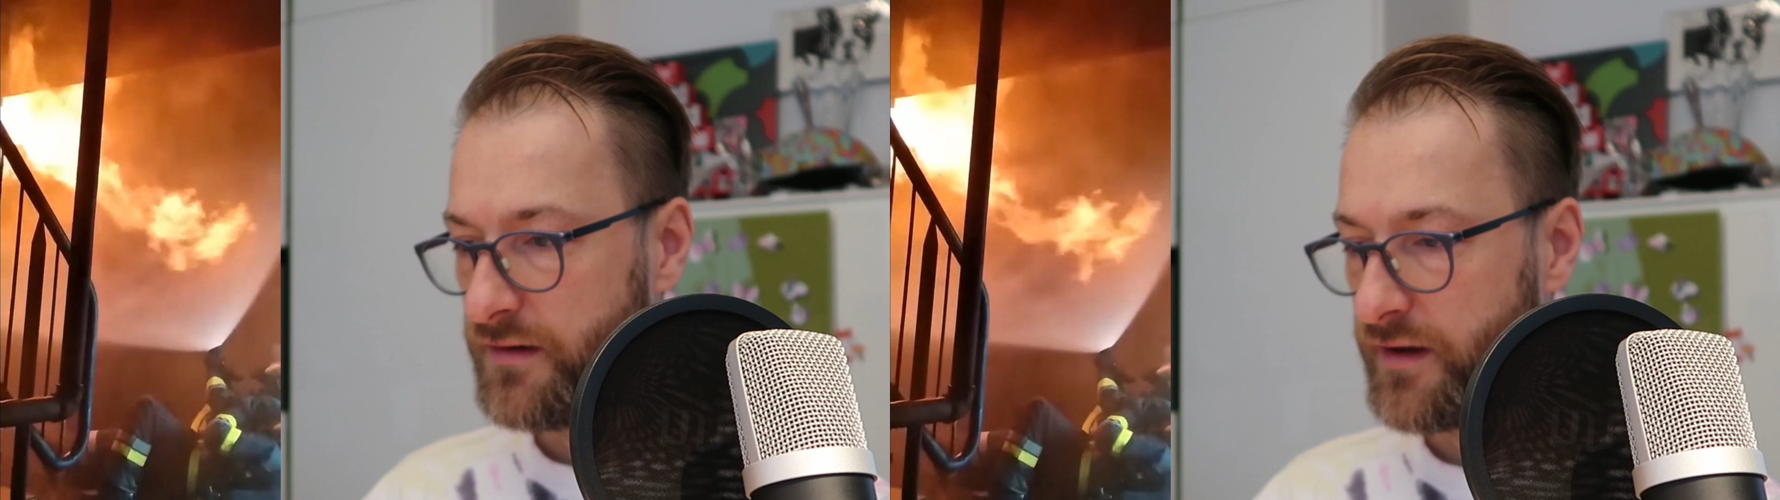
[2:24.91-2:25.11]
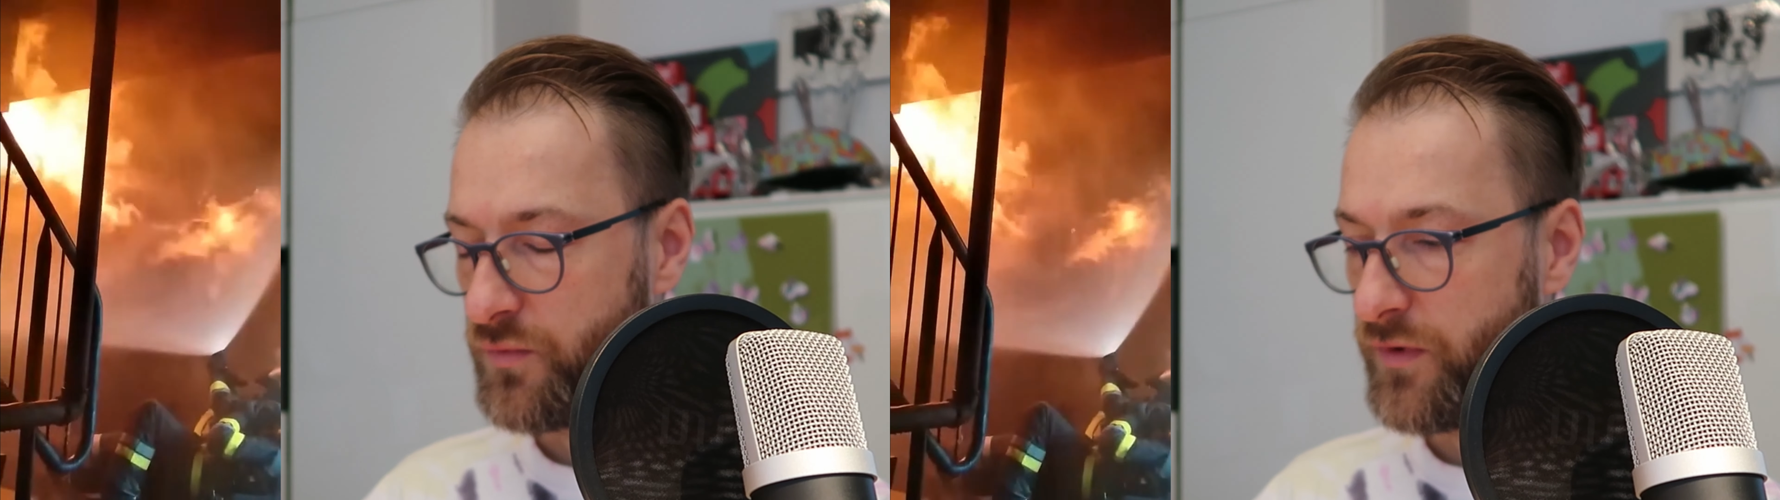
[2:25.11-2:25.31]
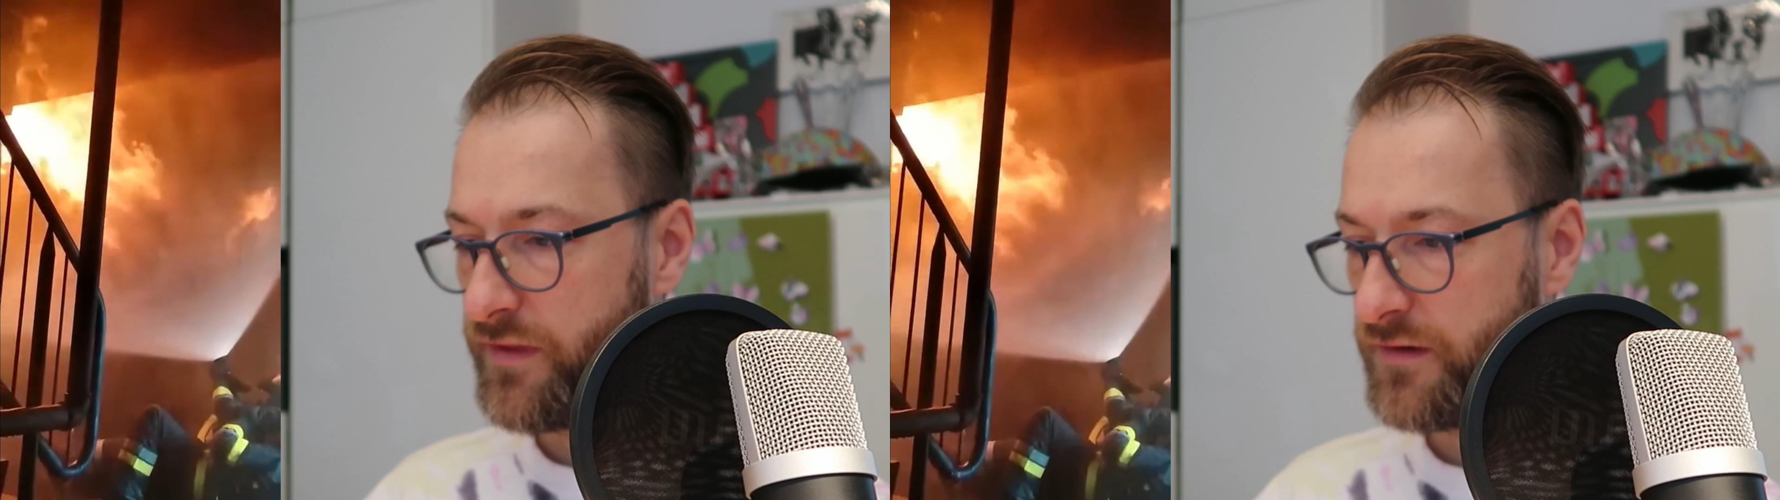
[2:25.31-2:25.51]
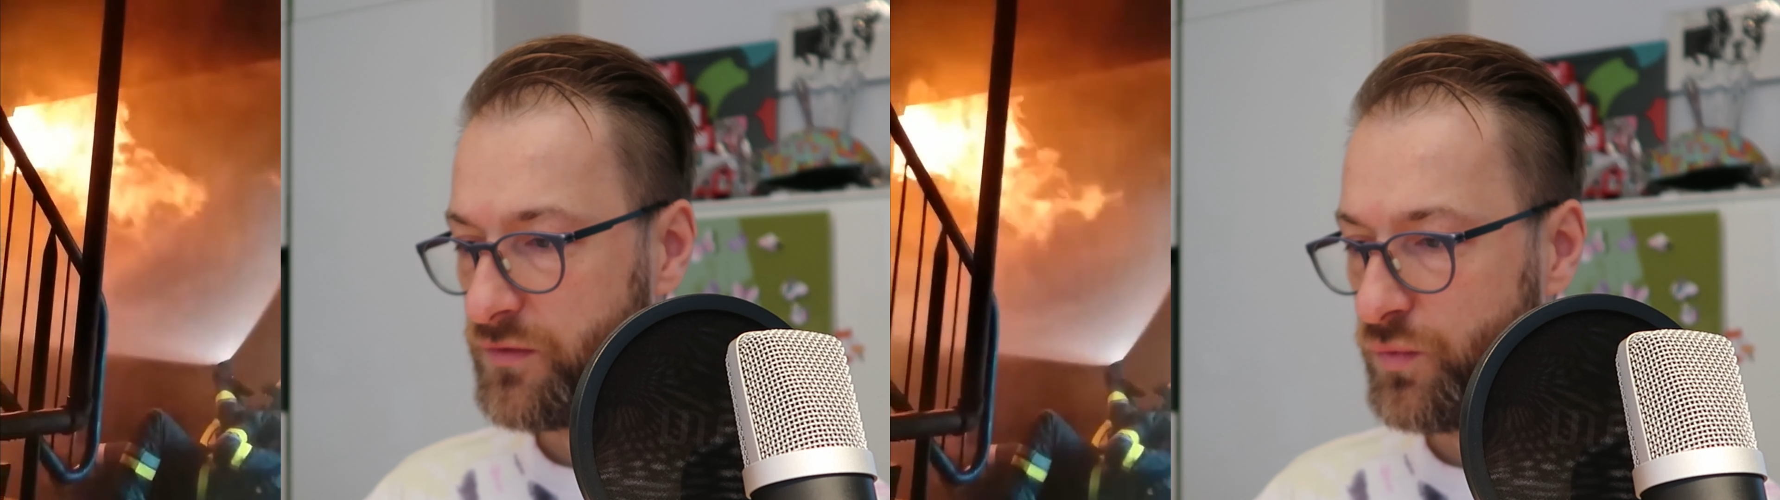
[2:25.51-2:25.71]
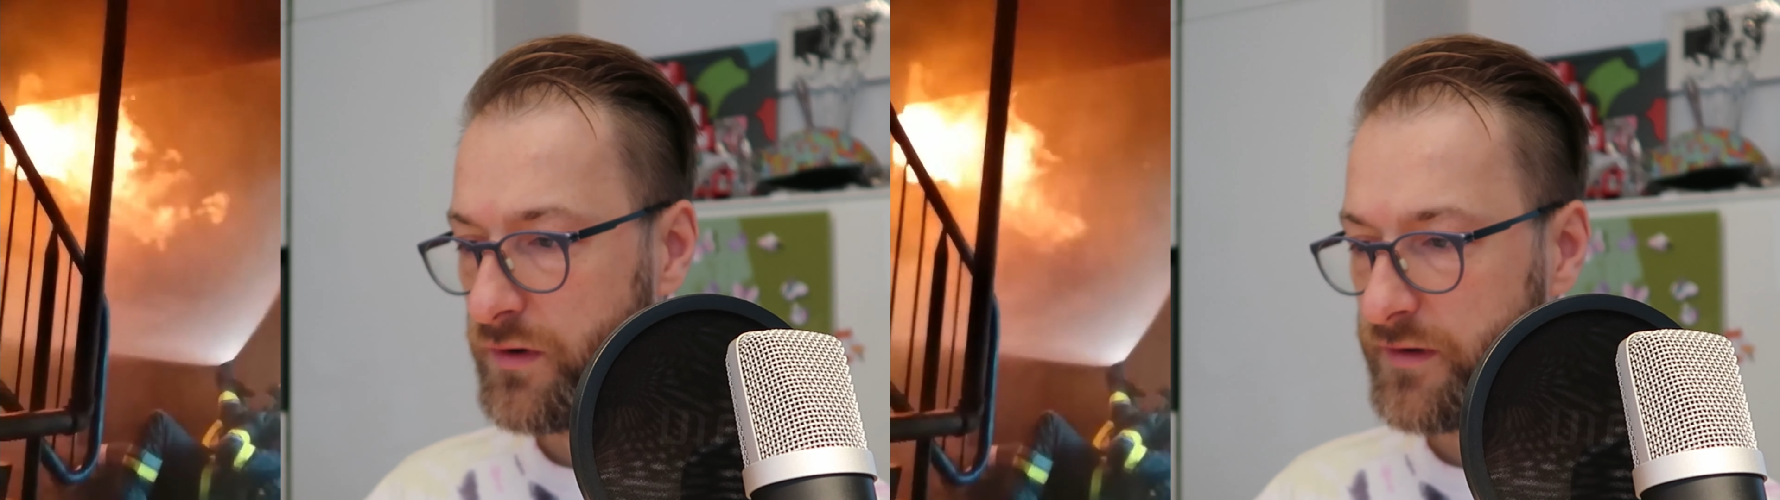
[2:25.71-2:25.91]
like with
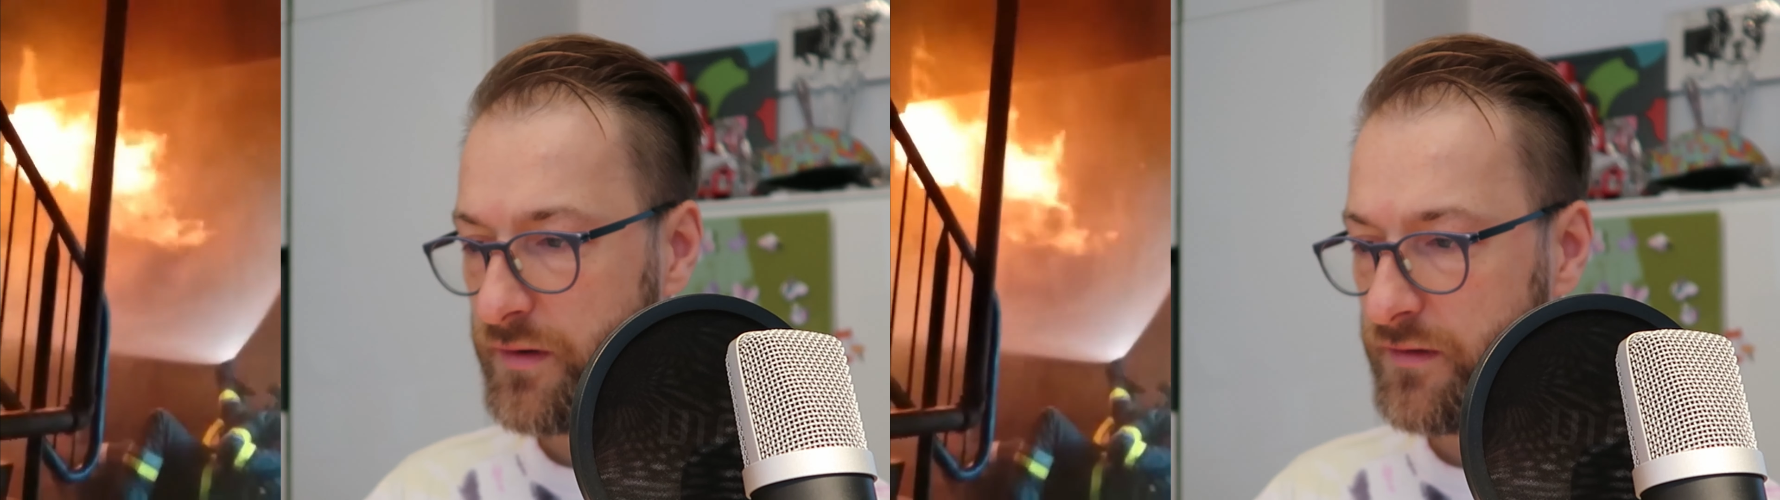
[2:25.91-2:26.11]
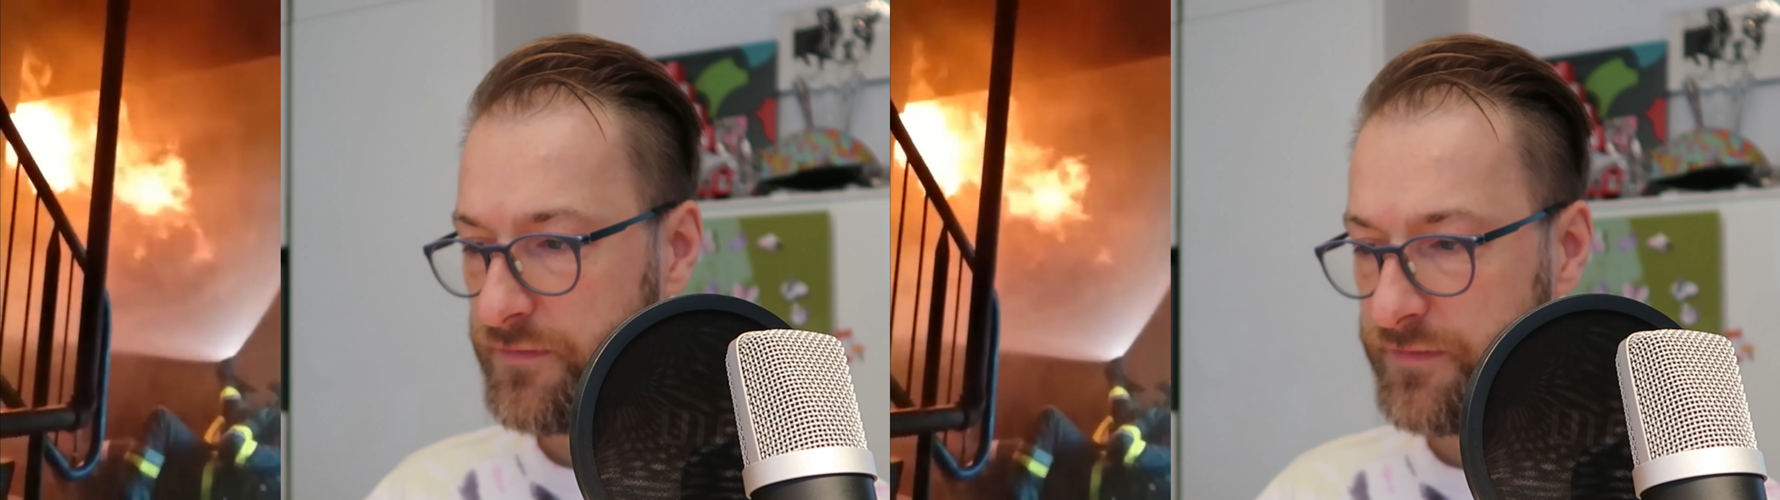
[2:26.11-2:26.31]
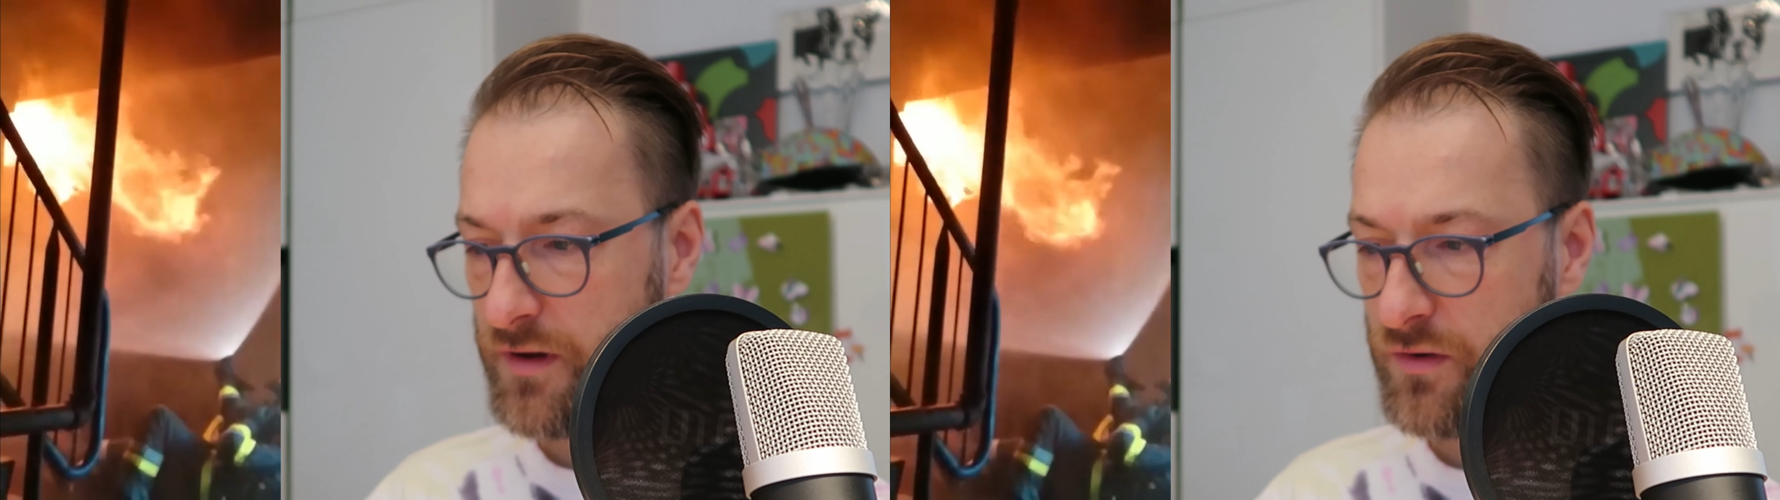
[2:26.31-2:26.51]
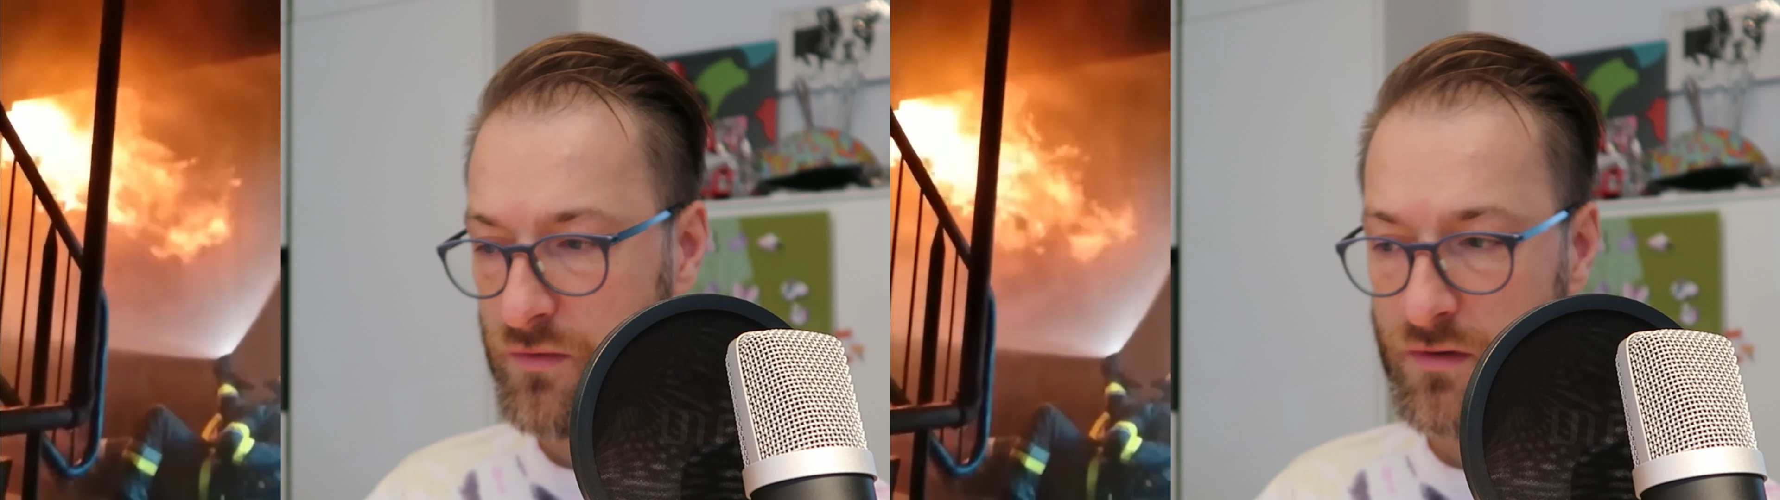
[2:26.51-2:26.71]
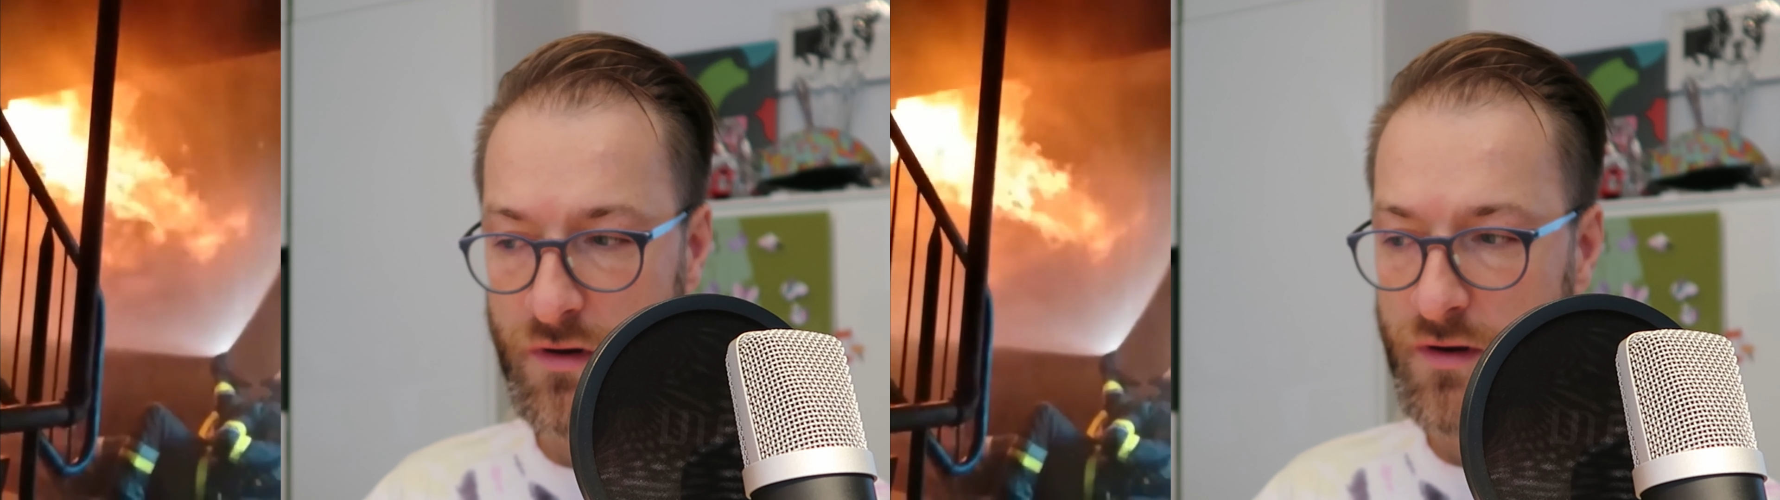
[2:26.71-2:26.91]
this water flow.